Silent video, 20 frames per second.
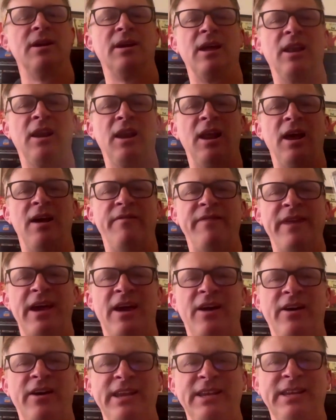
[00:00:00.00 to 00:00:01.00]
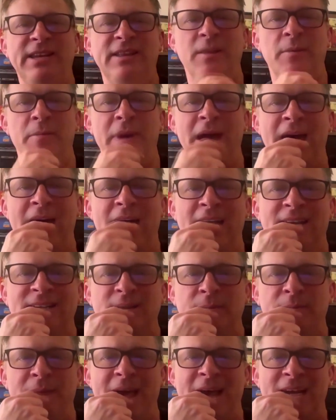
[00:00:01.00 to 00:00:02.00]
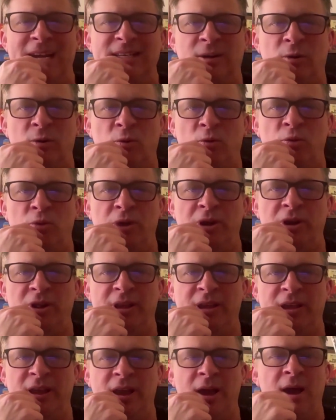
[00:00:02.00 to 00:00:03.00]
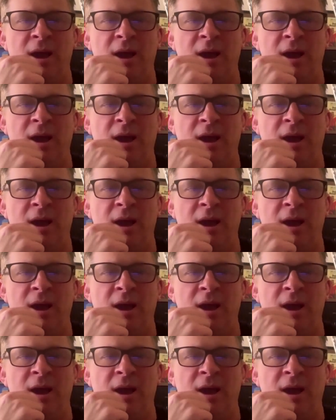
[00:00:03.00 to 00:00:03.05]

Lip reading: I love how he did the backs. The backs are really